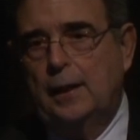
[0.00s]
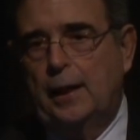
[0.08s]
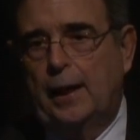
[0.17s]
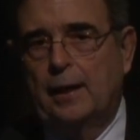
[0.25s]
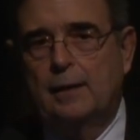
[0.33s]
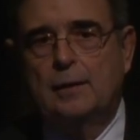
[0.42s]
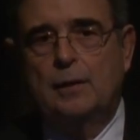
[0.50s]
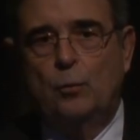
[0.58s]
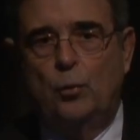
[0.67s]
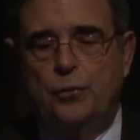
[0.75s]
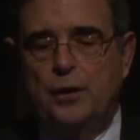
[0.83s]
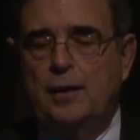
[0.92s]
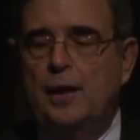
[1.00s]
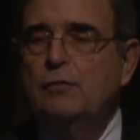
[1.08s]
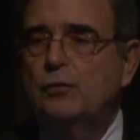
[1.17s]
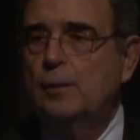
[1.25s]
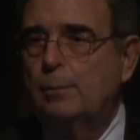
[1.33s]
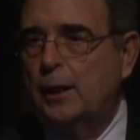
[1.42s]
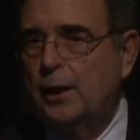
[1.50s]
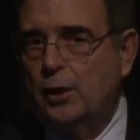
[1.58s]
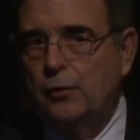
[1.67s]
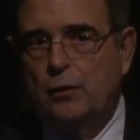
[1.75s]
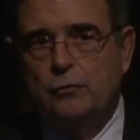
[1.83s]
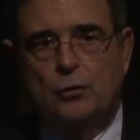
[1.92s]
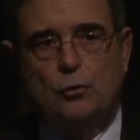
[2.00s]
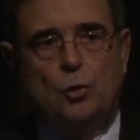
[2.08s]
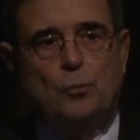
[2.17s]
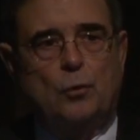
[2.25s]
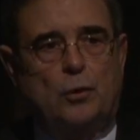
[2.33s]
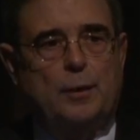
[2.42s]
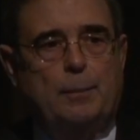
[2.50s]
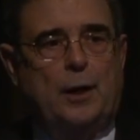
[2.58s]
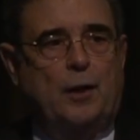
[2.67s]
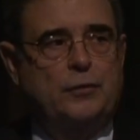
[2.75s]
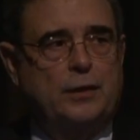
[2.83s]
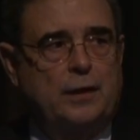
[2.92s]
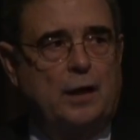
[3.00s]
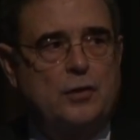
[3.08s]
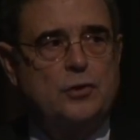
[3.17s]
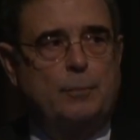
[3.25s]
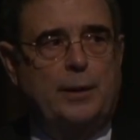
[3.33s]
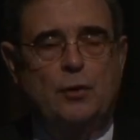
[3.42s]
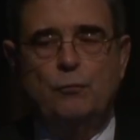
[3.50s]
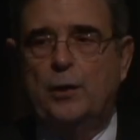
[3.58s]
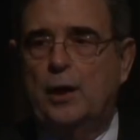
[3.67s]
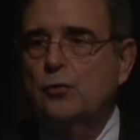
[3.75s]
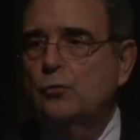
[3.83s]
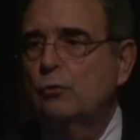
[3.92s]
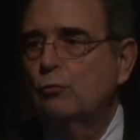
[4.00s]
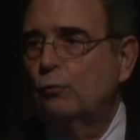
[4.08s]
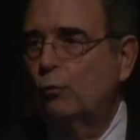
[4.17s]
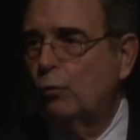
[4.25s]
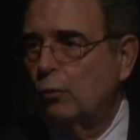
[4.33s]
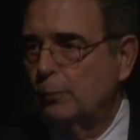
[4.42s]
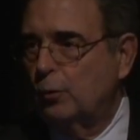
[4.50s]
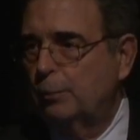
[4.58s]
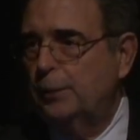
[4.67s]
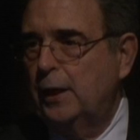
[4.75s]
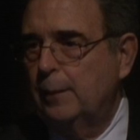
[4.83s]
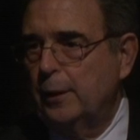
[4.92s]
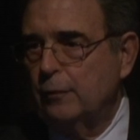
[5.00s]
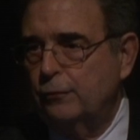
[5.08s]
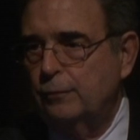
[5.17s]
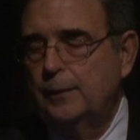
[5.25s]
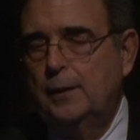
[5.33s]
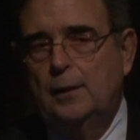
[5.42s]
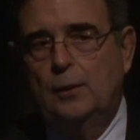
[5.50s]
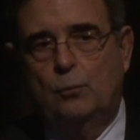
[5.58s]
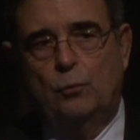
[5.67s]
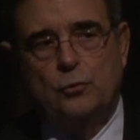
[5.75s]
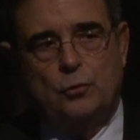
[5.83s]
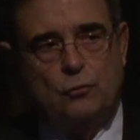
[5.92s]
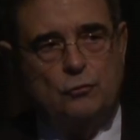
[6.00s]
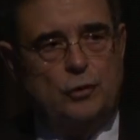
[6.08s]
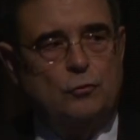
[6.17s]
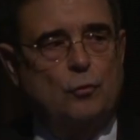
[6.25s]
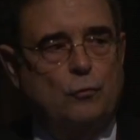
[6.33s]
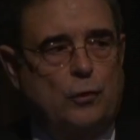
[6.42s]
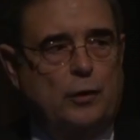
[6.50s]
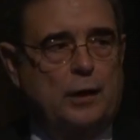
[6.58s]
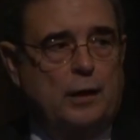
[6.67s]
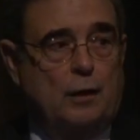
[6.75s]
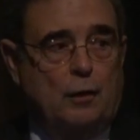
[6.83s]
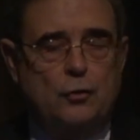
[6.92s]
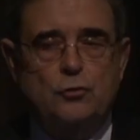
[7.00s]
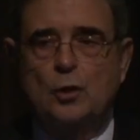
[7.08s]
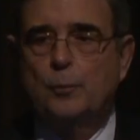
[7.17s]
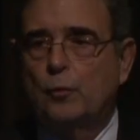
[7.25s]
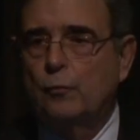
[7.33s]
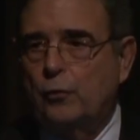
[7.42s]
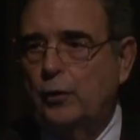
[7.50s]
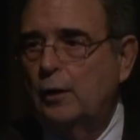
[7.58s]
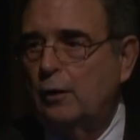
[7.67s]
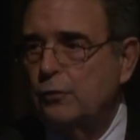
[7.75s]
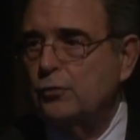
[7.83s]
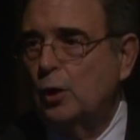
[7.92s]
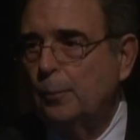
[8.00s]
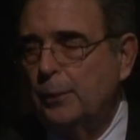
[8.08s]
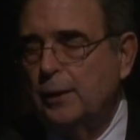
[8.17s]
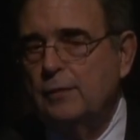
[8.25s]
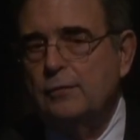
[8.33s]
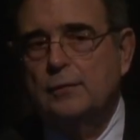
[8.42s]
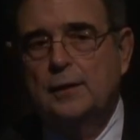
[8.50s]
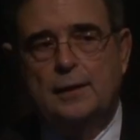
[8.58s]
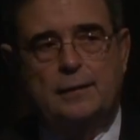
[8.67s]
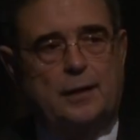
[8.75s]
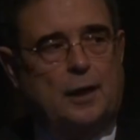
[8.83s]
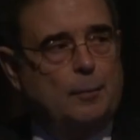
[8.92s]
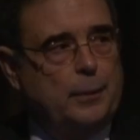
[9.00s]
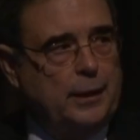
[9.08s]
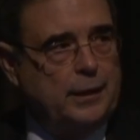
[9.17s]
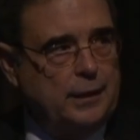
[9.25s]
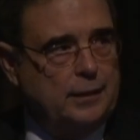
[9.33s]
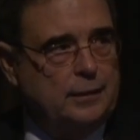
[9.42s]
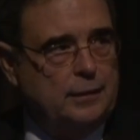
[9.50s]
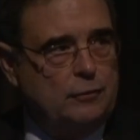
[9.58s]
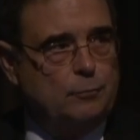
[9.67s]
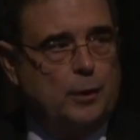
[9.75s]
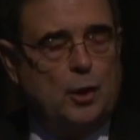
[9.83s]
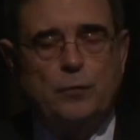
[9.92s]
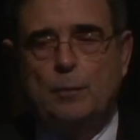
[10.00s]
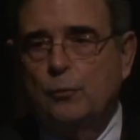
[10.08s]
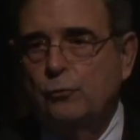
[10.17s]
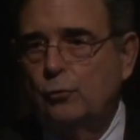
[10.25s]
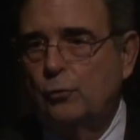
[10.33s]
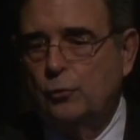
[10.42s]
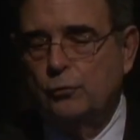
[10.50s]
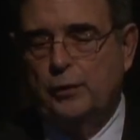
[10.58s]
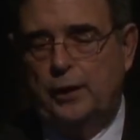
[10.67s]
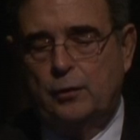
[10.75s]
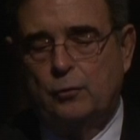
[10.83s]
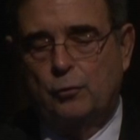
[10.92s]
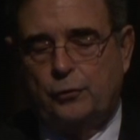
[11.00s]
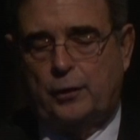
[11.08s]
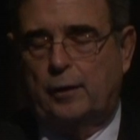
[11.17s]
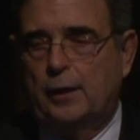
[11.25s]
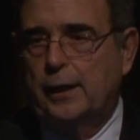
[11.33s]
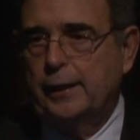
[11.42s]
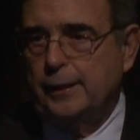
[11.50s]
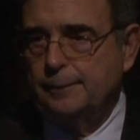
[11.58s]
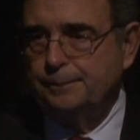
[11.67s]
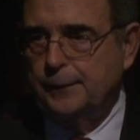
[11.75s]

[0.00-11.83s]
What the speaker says: And within NC Bio, there's a group called the Biotechnology Manufacturers Forum, or BMF, which consists of a large number of very large companies that are making these biopharmaceuticals in North Carolina.